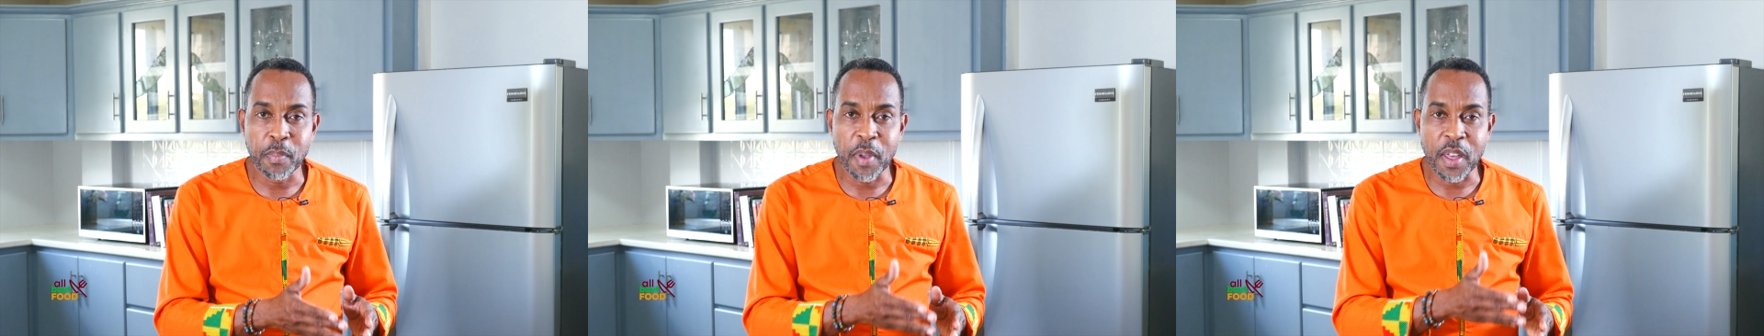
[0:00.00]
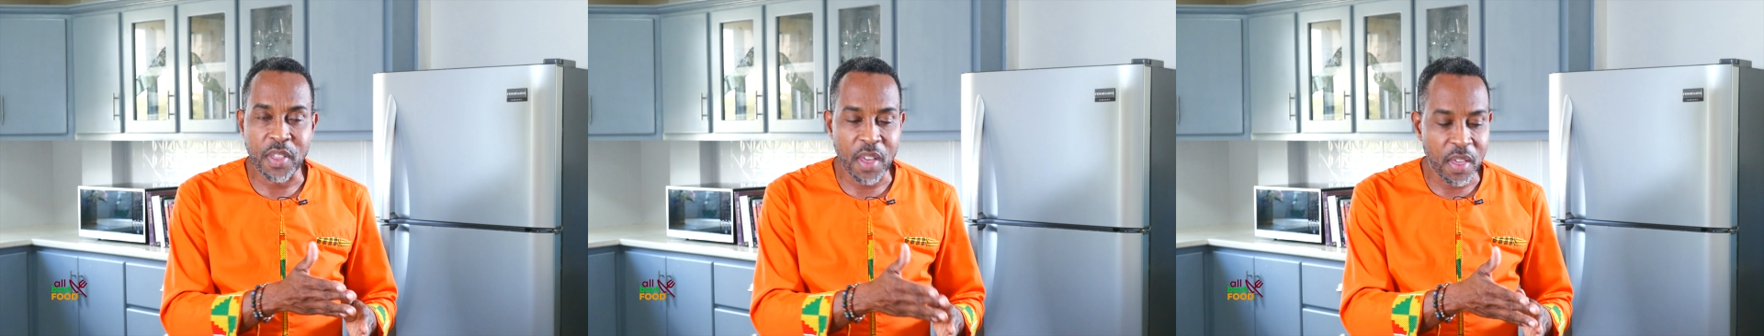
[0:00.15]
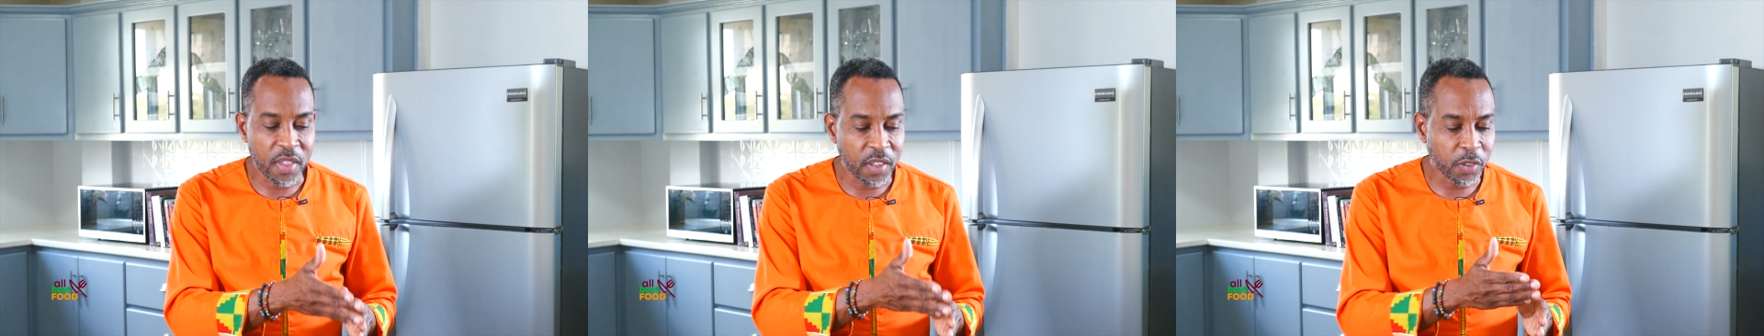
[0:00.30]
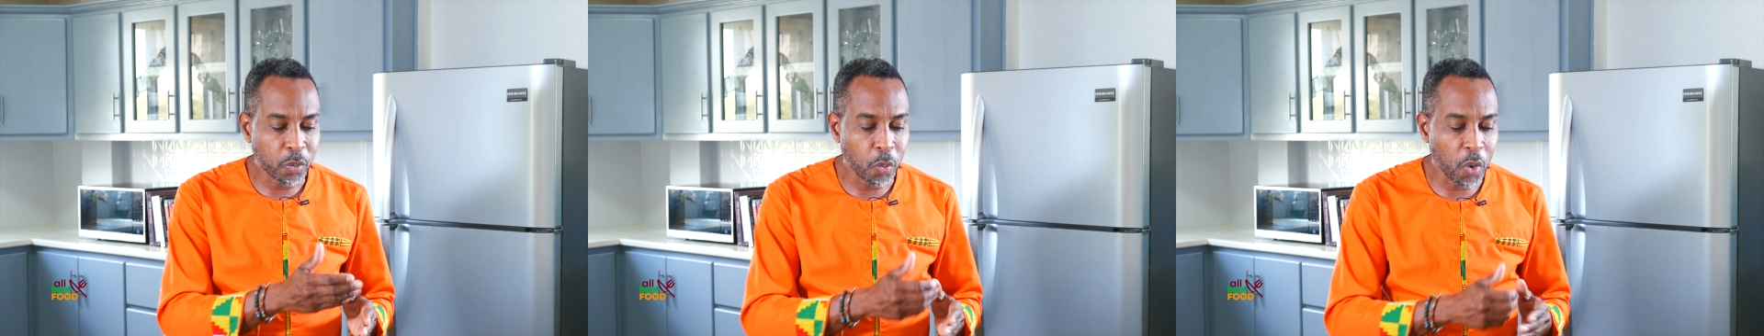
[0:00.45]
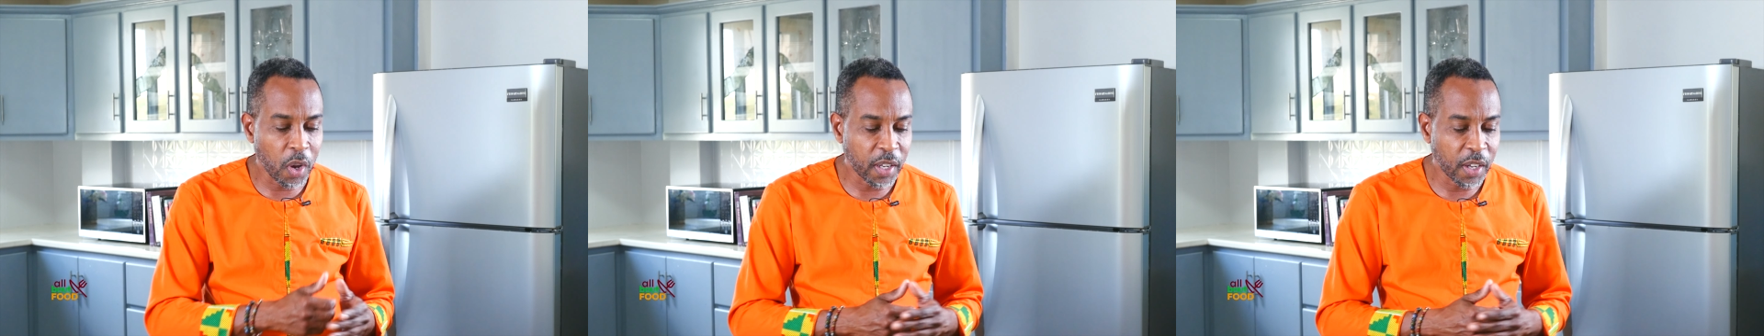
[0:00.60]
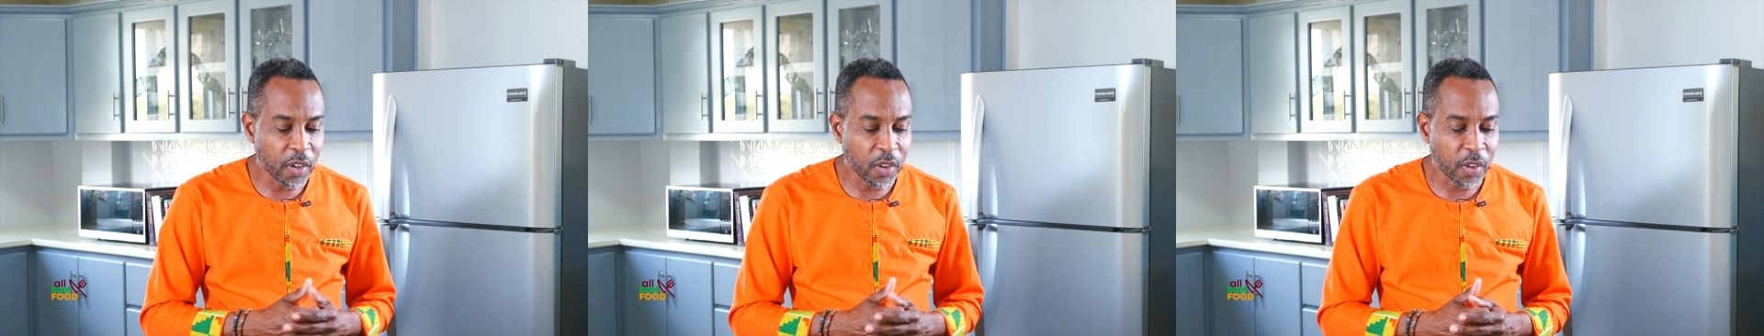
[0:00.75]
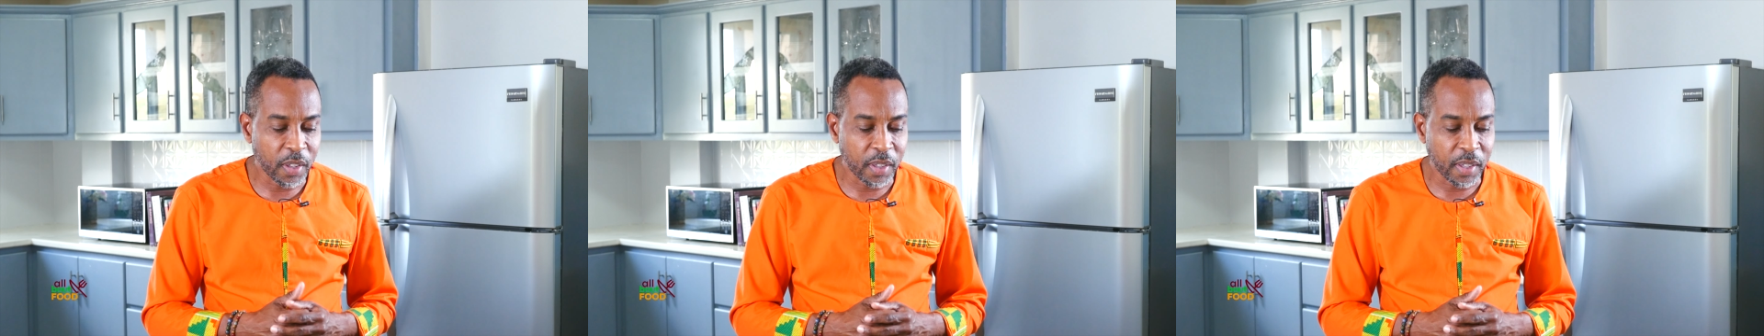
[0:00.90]
me than this one
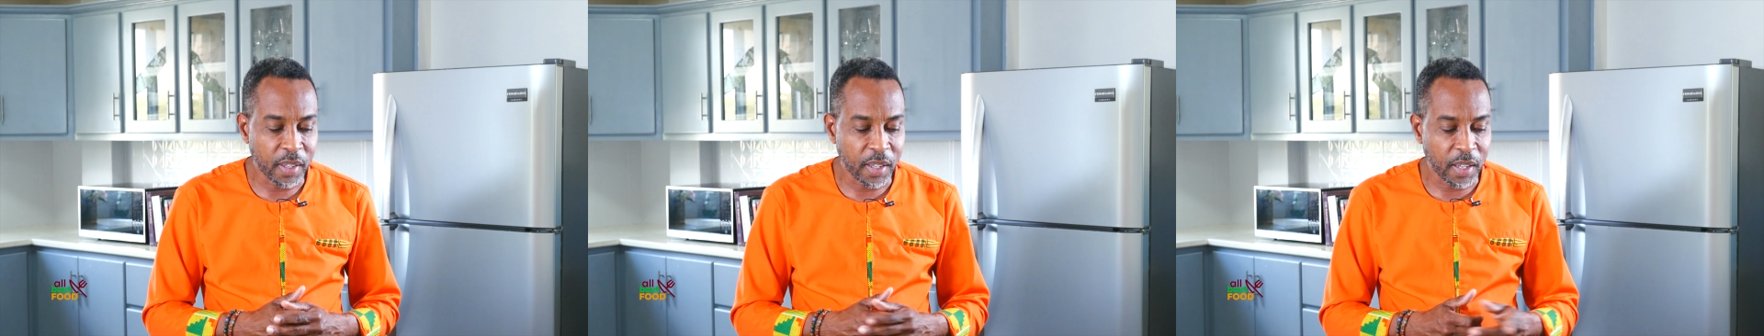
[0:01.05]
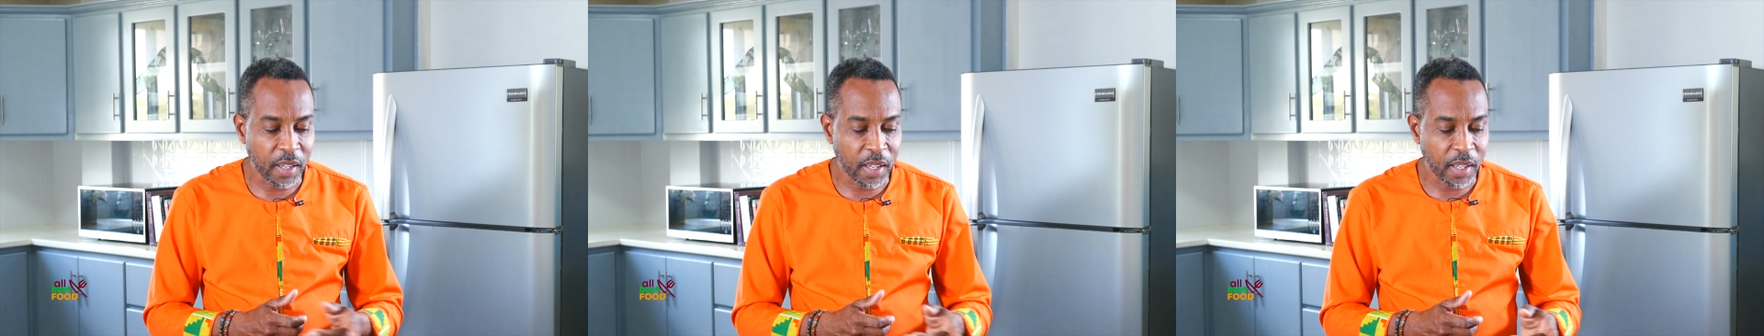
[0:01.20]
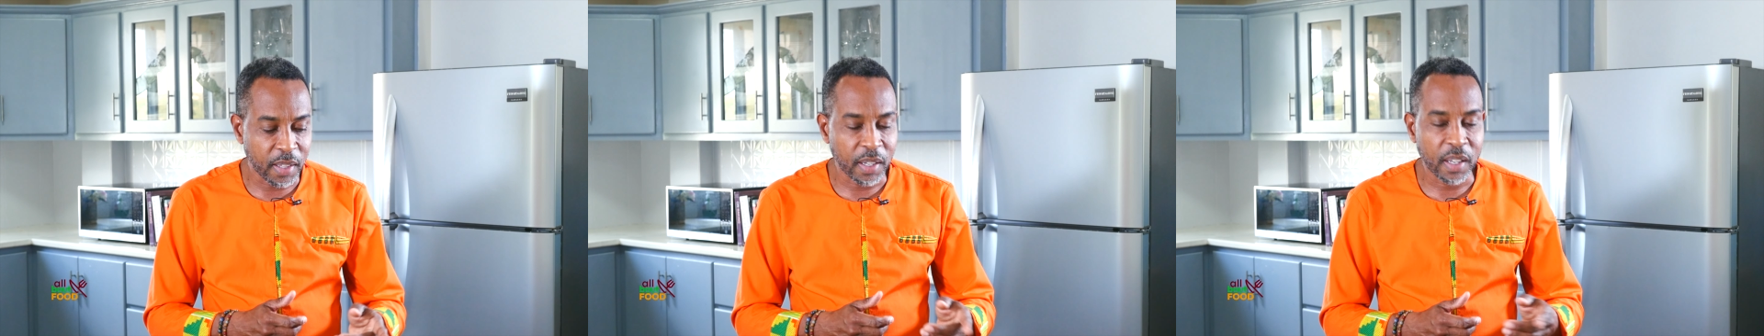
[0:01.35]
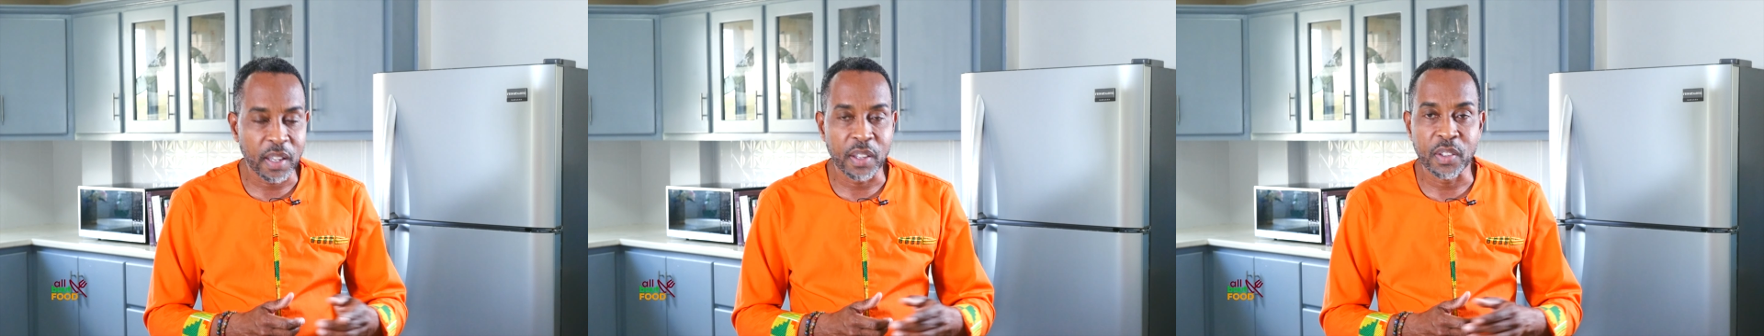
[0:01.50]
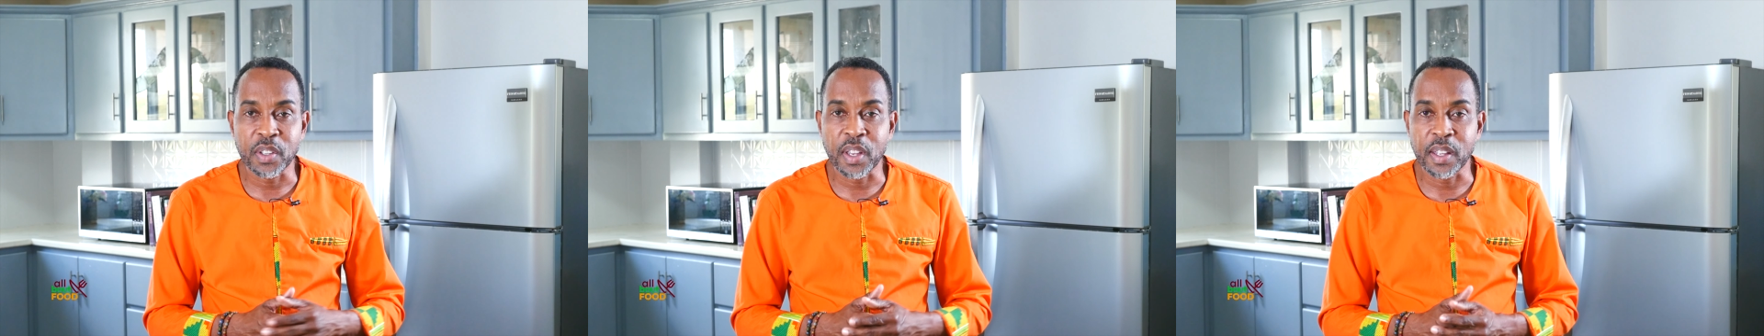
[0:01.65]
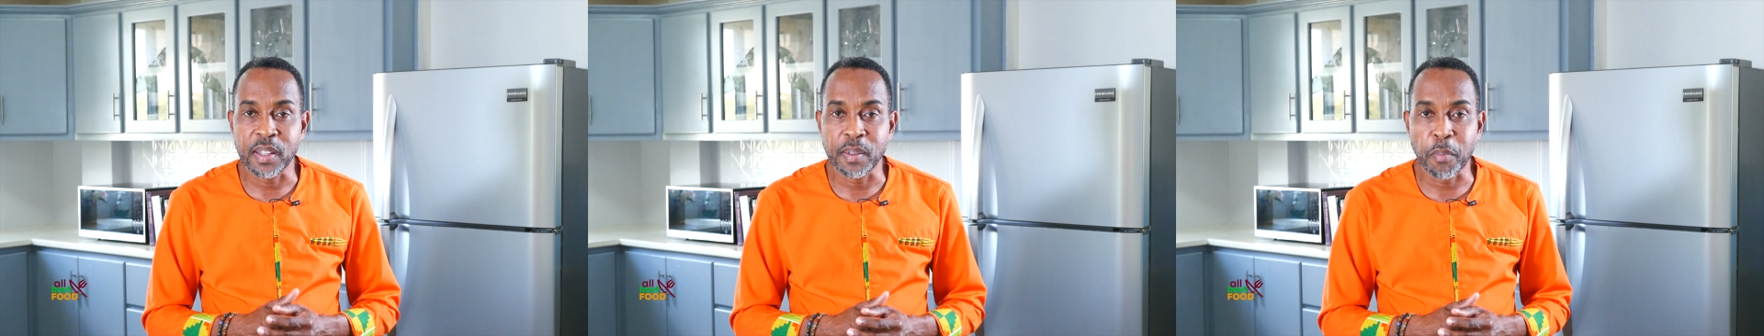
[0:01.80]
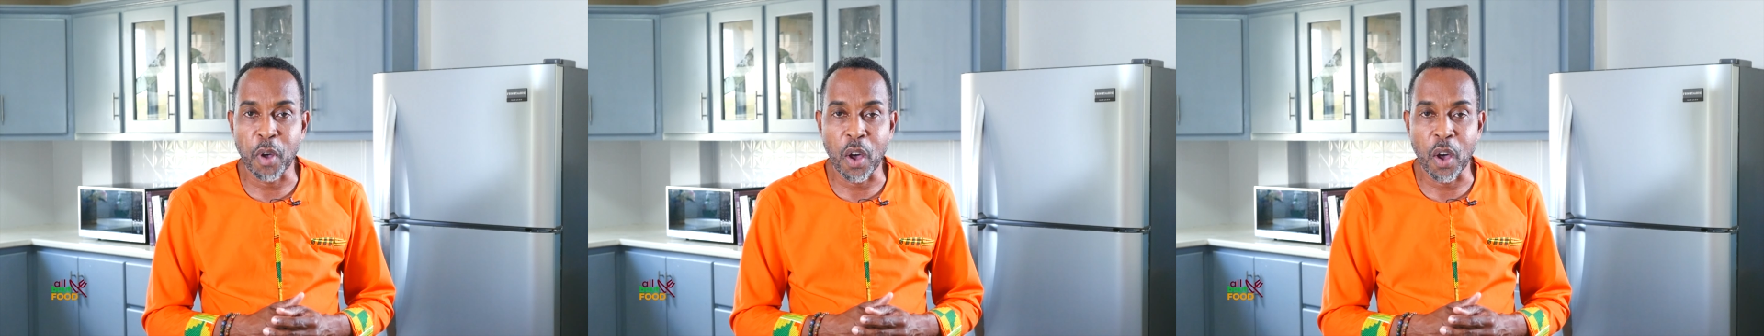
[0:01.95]
here in the